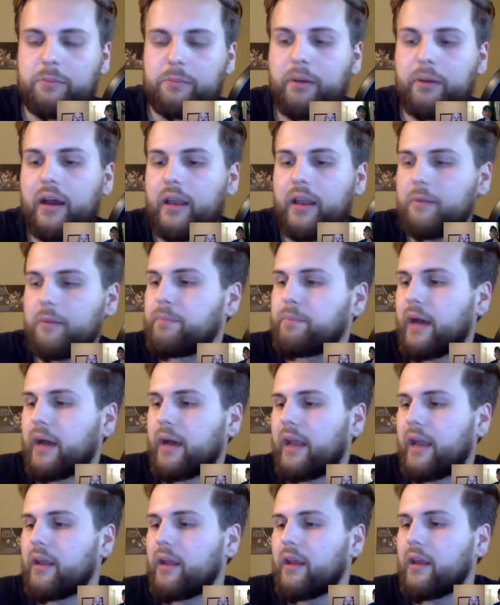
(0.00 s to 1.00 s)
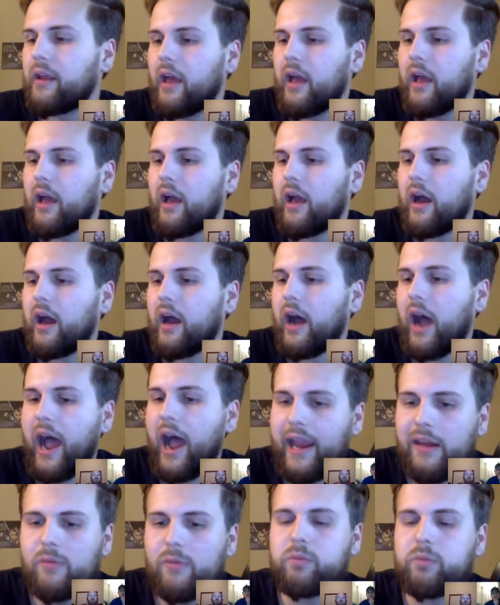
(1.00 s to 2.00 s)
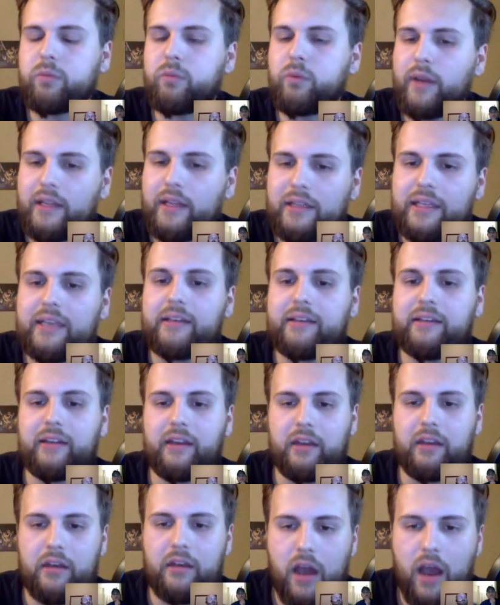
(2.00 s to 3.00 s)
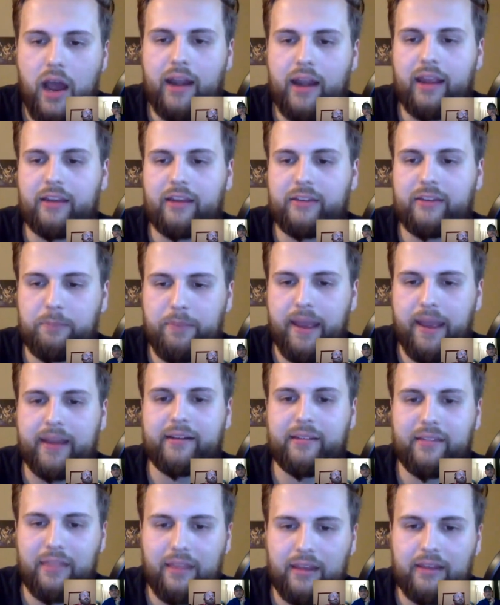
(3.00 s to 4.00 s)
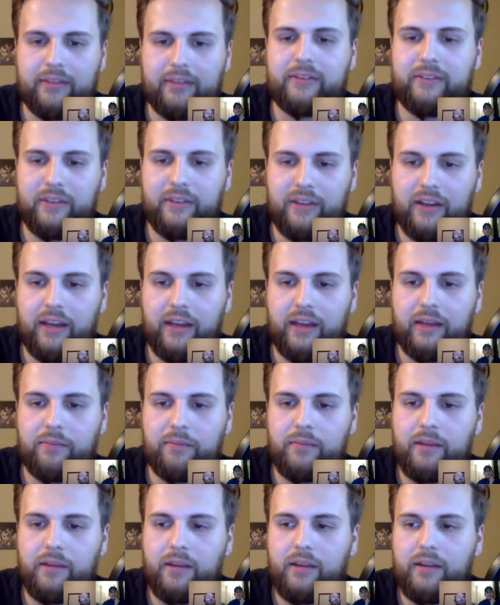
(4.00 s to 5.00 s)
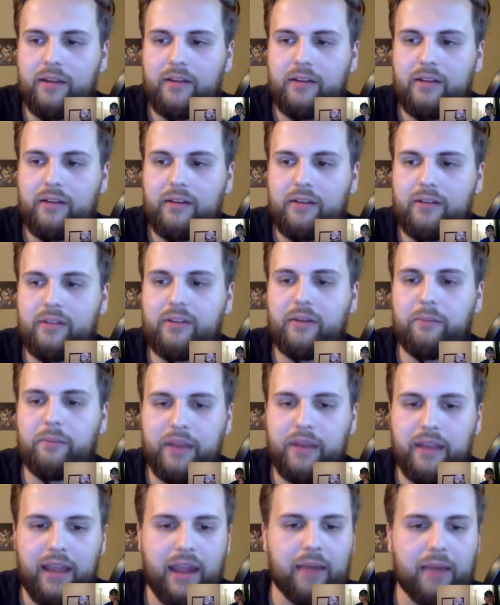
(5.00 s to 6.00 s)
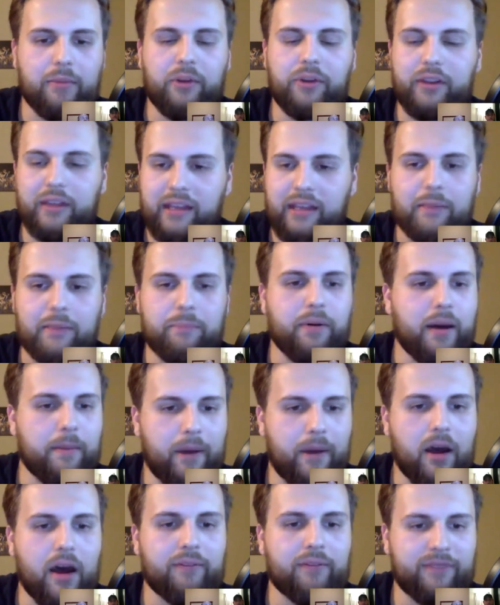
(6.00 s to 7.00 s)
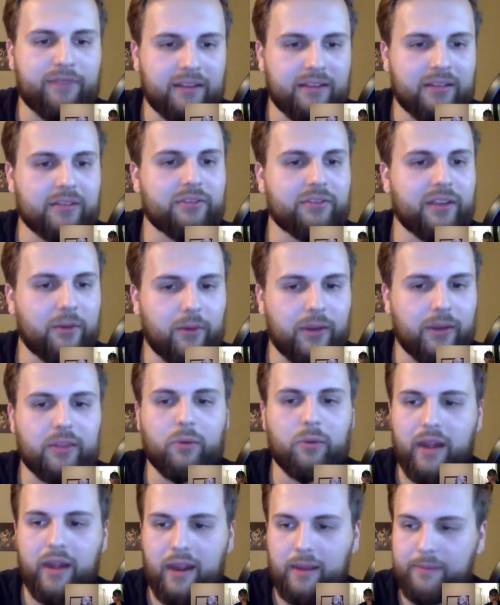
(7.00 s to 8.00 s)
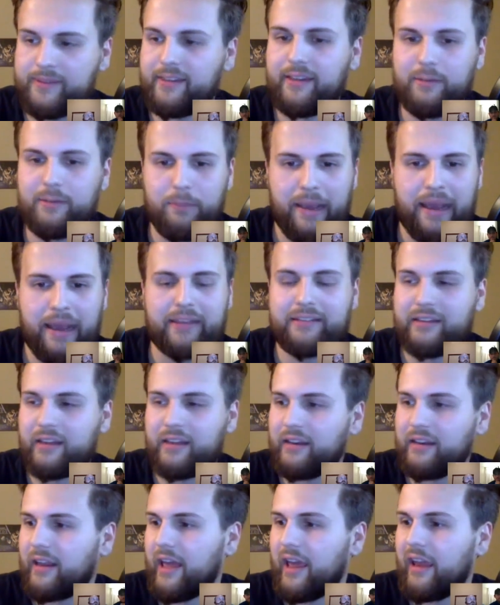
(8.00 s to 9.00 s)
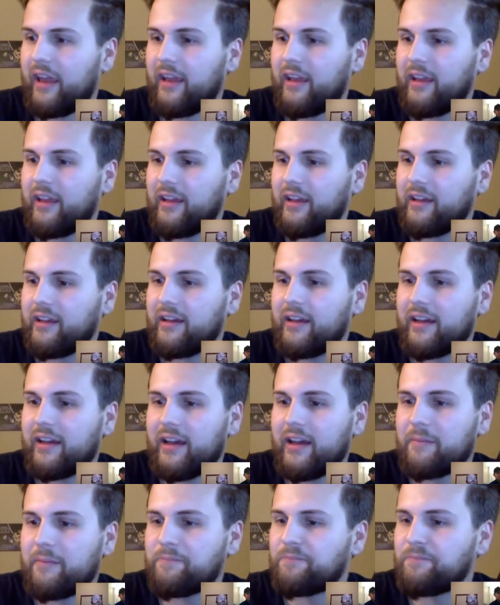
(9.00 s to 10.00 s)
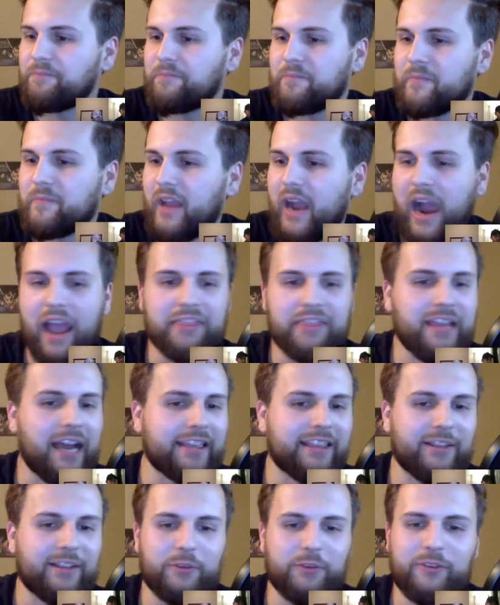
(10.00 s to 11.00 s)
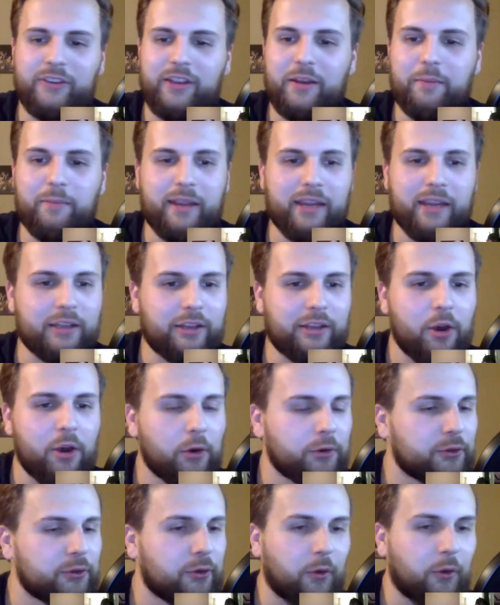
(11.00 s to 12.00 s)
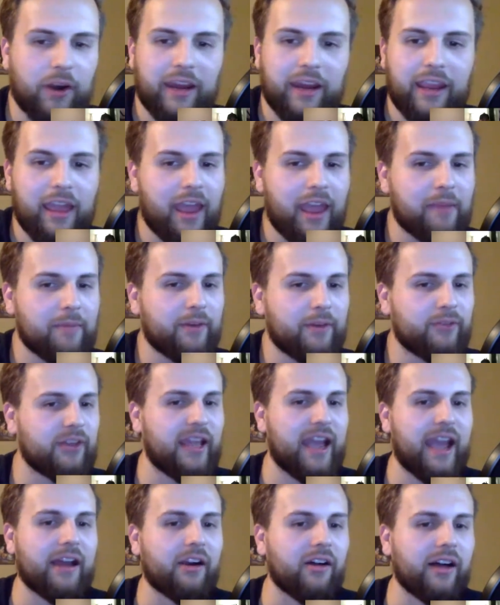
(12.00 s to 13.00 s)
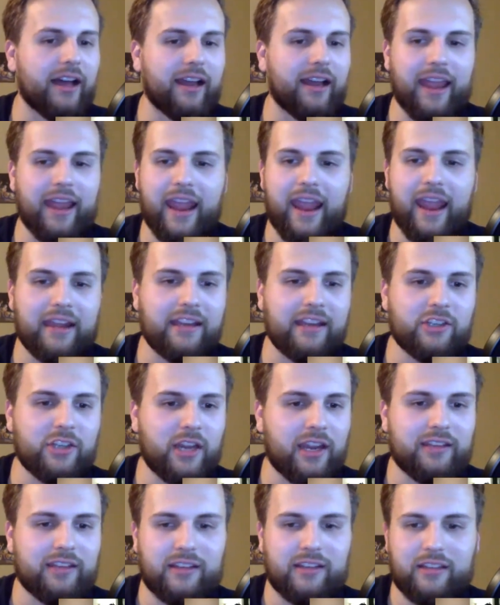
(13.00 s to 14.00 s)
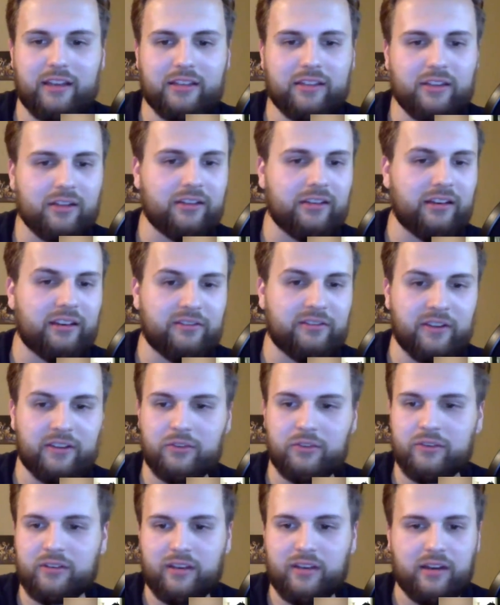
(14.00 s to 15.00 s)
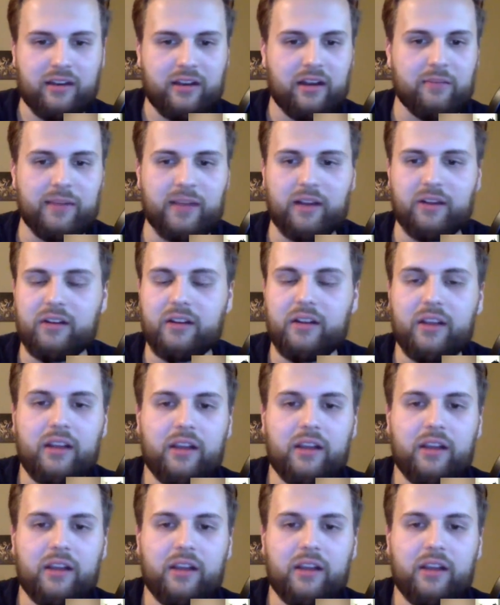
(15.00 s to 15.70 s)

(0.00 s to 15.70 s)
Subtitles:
punt. But I really did not expect this team to be able to keep up offensively with the Rams this past Sunday. I thought this was going to be a low-scoring game. If Seattle had any chance, I thought their defense was going to come out